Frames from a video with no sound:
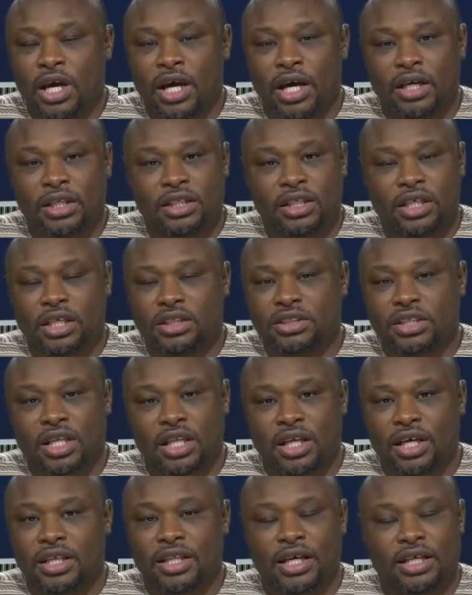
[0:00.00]
Mm. And it's
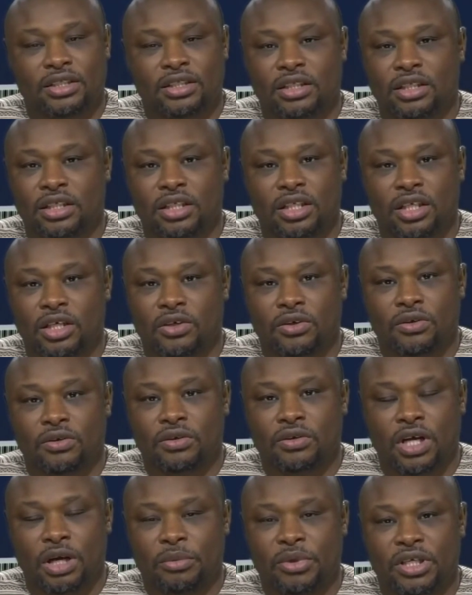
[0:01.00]
clear that, you
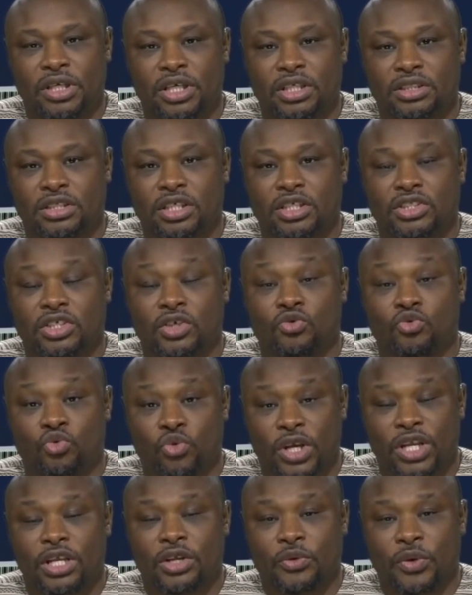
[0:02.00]
know, I mean, he's, he's a
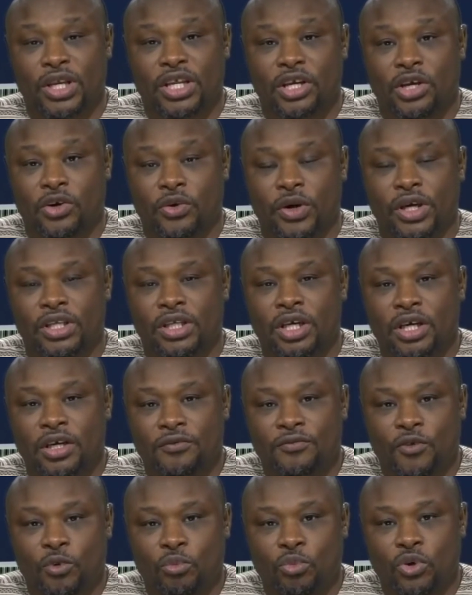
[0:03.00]
really, really great
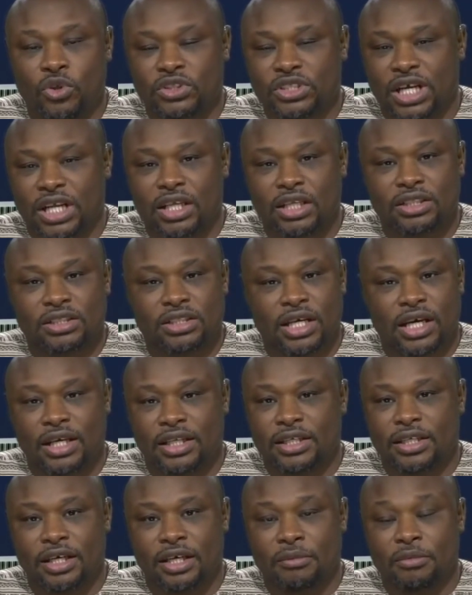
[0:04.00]
football talent.
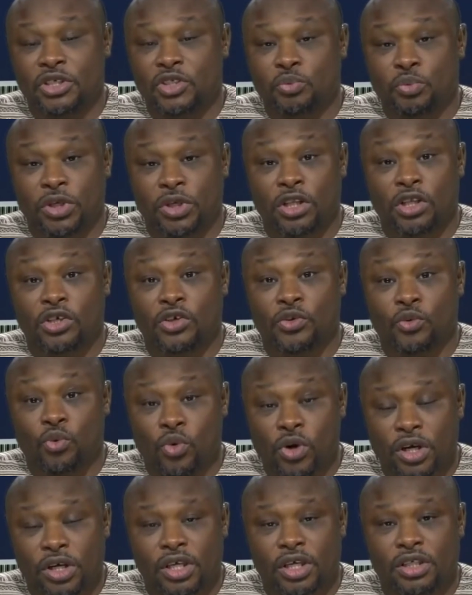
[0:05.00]
And um, he's put a lot of
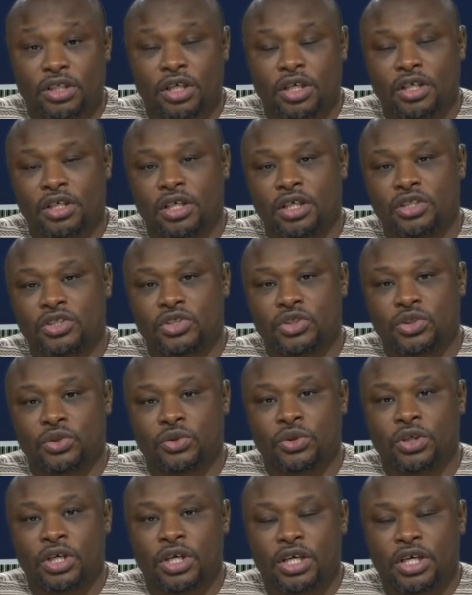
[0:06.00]
work in, in,
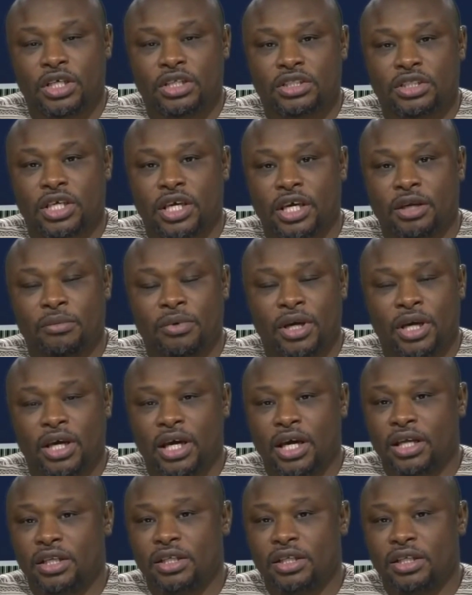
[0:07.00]
into his game.